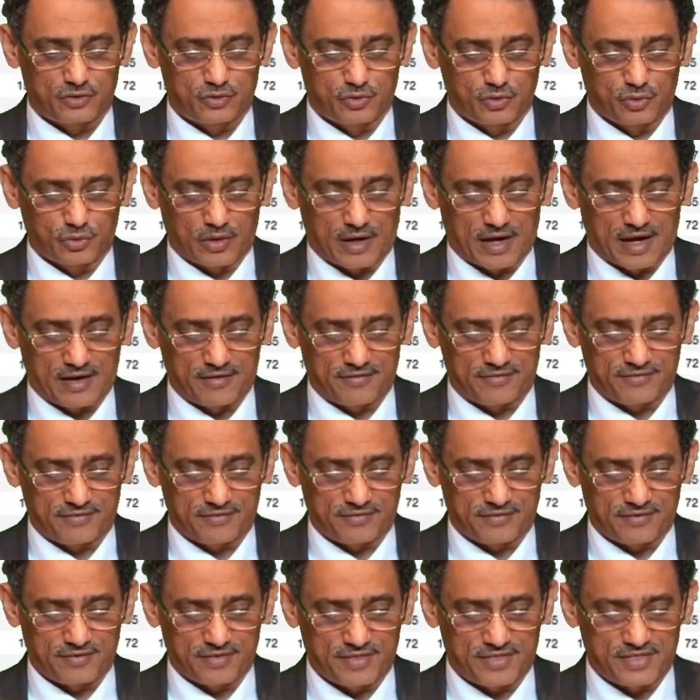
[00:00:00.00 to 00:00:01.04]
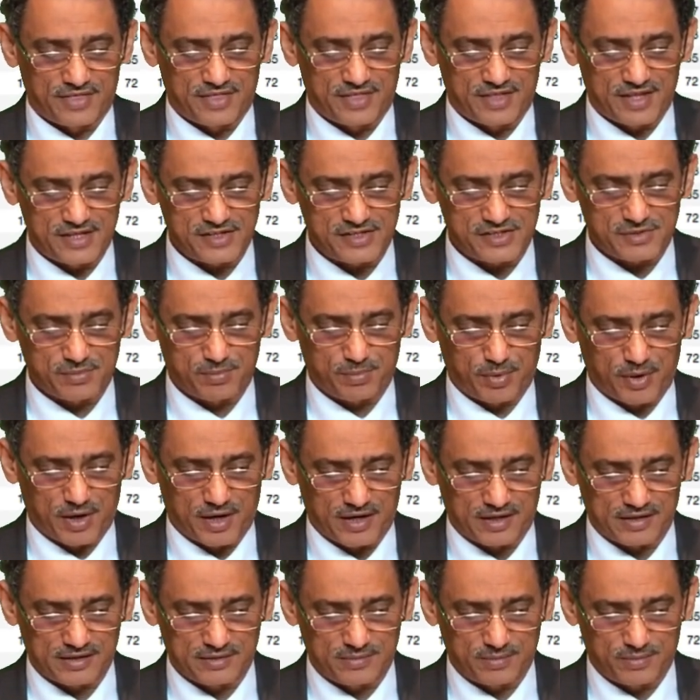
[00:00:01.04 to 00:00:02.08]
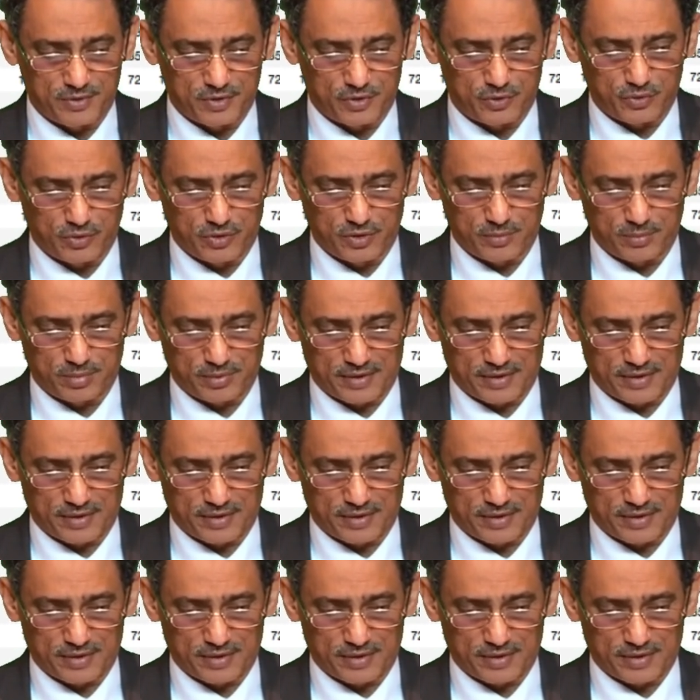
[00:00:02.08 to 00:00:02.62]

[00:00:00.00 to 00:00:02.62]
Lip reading: to have this part between